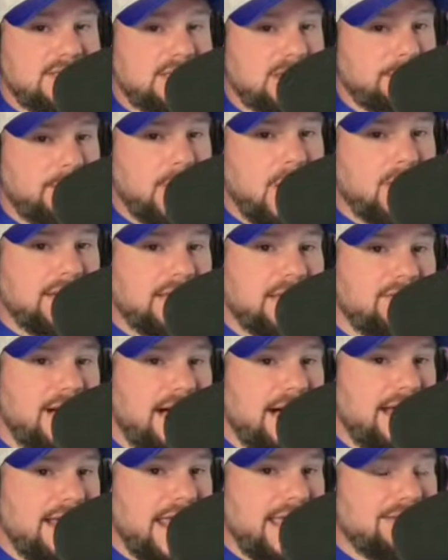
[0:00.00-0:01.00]
to the parking
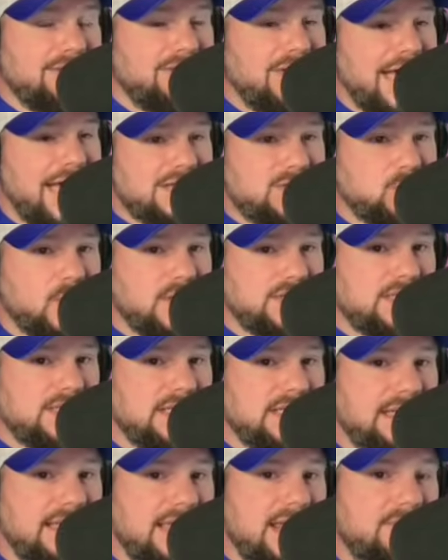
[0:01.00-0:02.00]
lot and the last ones
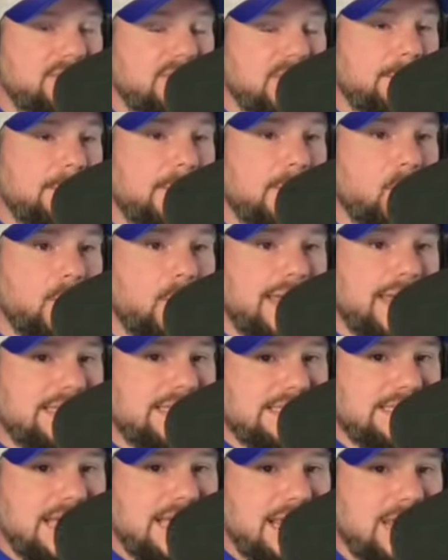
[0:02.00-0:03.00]
to leave. We
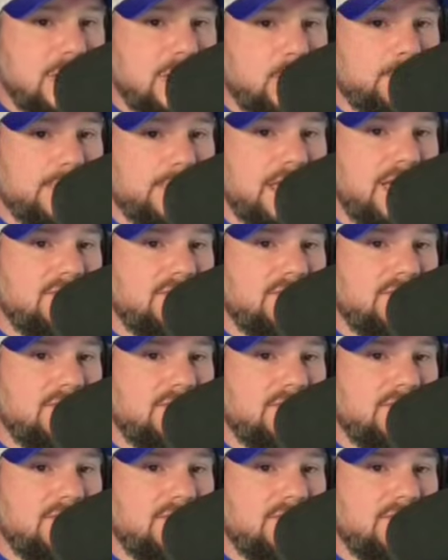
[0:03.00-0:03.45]
see you.